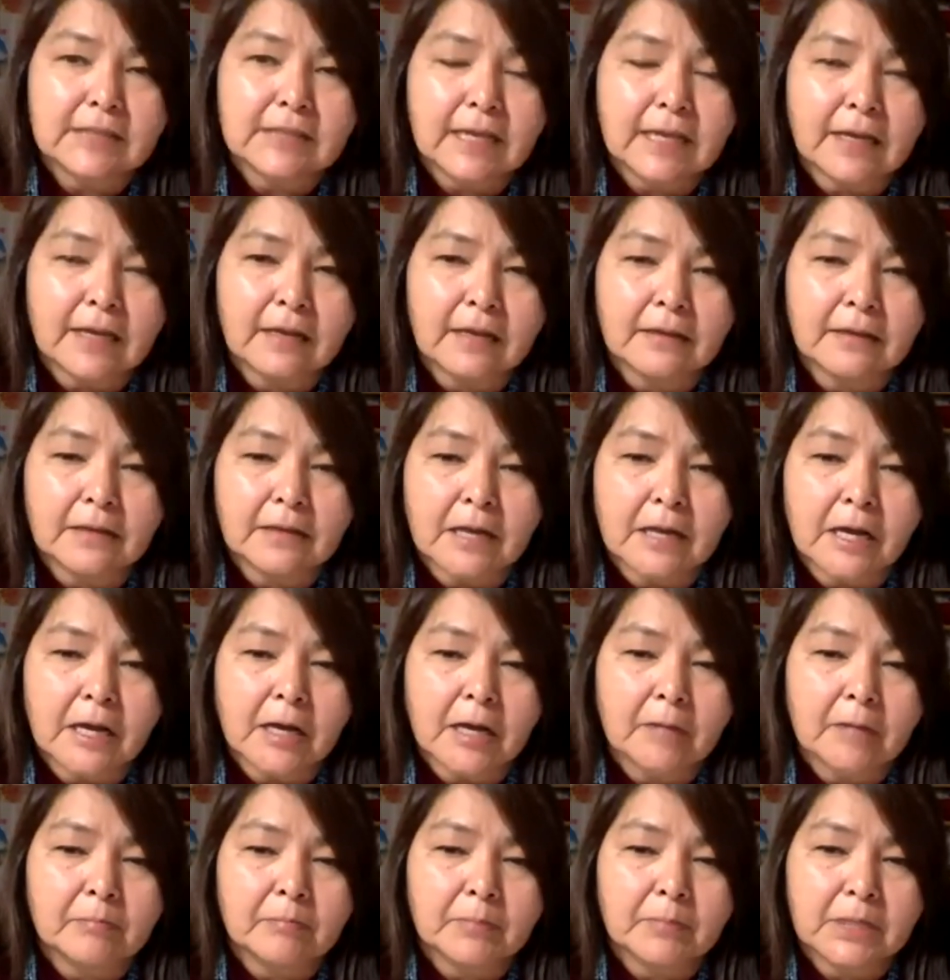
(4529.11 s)
And,
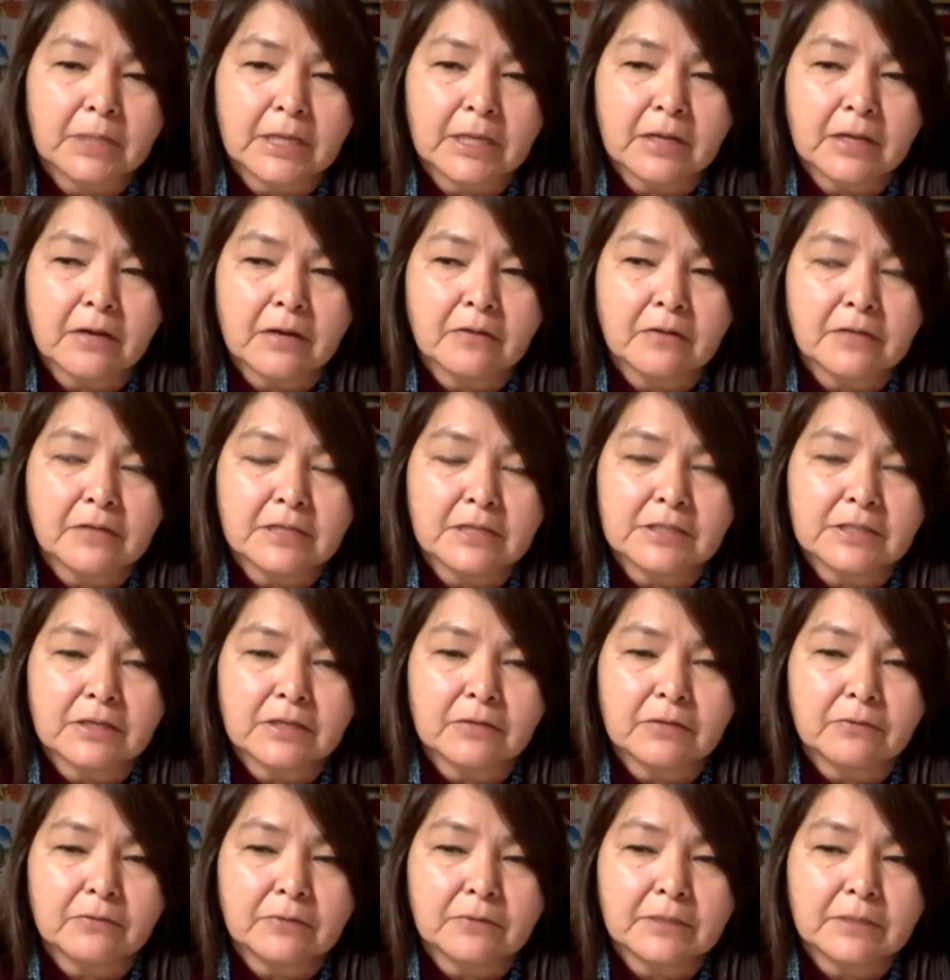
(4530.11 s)
these are
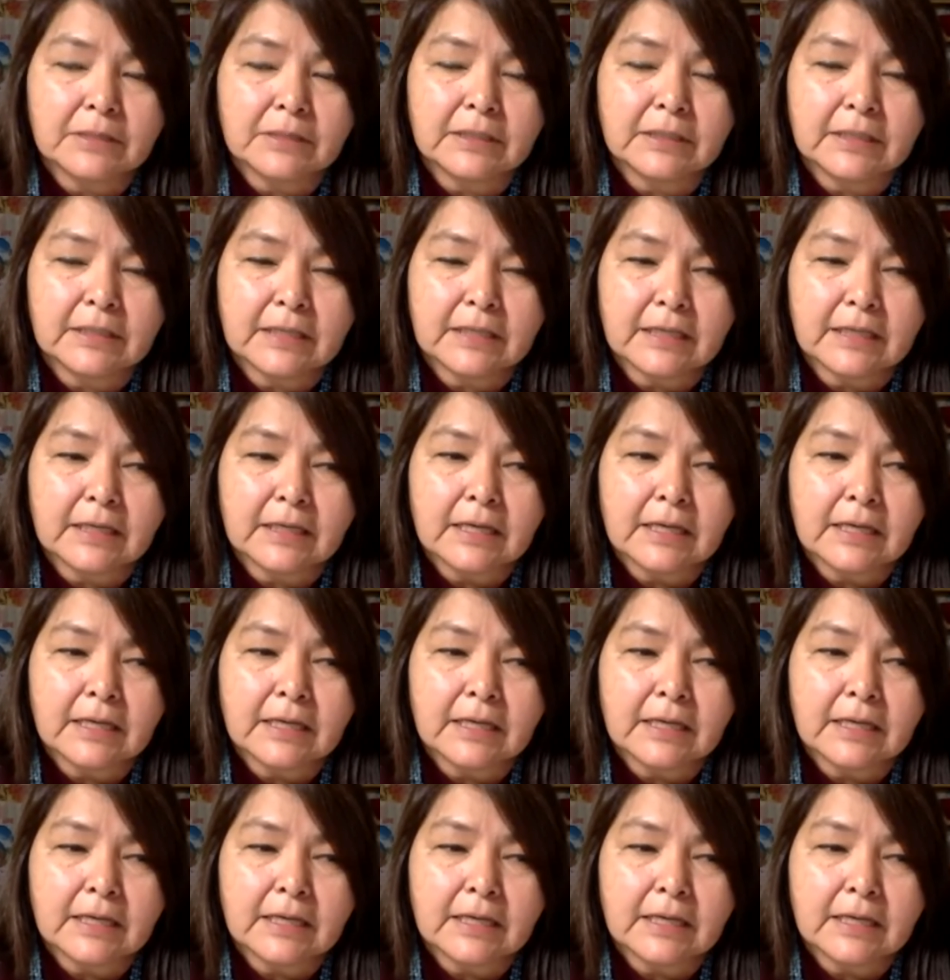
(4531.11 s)
really